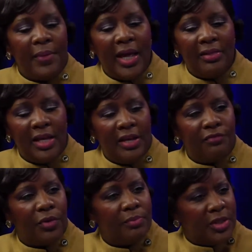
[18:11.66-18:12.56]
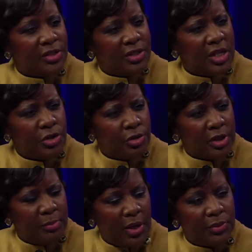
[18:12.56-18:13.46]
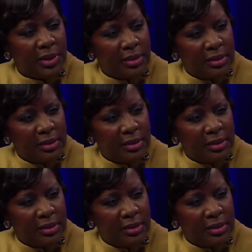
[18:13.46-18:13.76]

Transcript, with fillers: and then you. from the senior component.